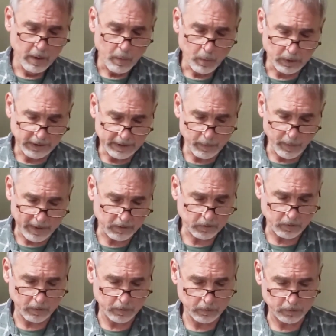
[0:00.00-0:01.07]
Well, anyway,
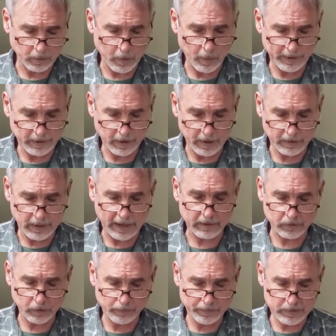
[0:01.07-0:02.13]
so going on, that
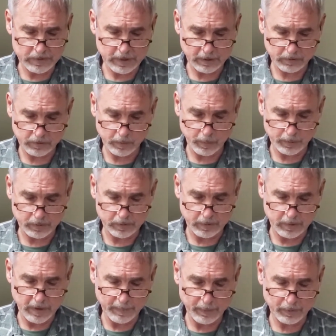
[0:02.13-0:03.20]
surface texture was a
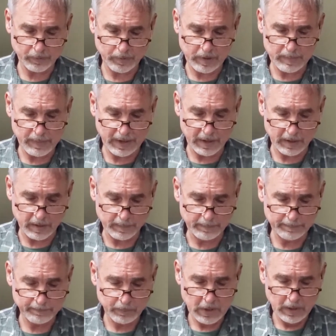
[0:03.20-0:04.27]
number 3
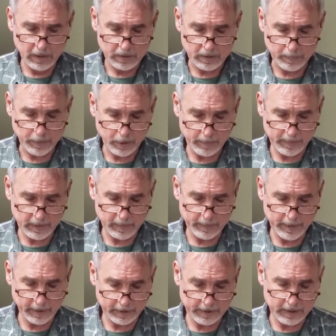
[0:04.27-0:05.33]
medium. The
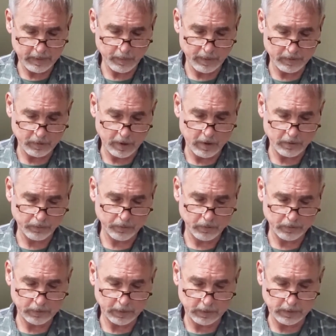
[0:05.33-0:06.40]
permeability was also
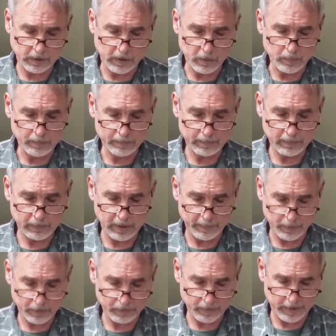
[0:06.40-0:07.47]
silt loam,
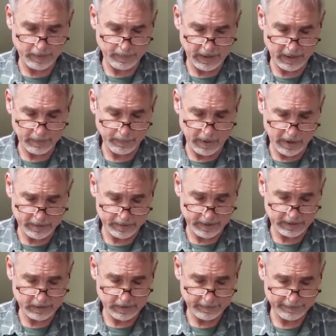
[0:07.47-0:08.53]
number 3
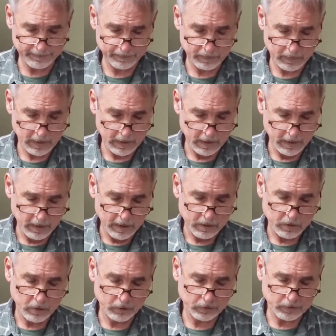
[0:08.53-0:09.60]
moderate.
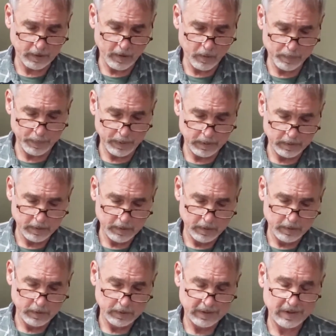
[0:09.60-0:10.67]
The slope,
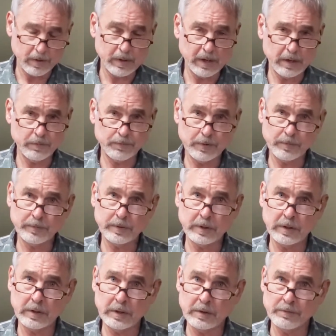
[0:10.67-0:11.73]
okay,
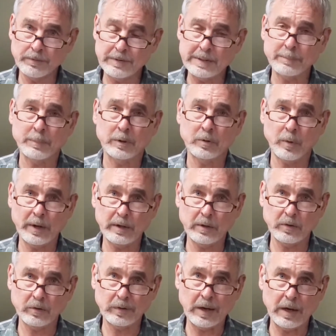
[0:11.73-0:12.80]
50 feet between the
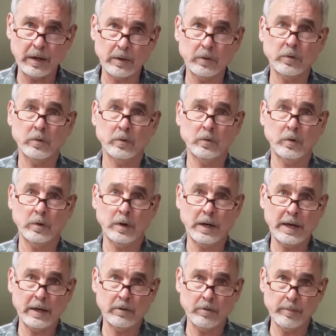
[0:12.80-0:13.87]
stakes, so you
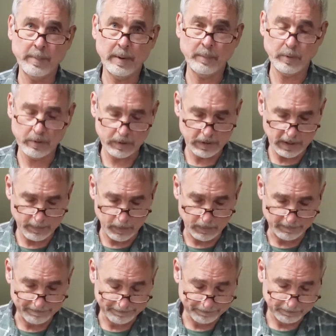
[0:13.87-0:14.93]
had to remember to double.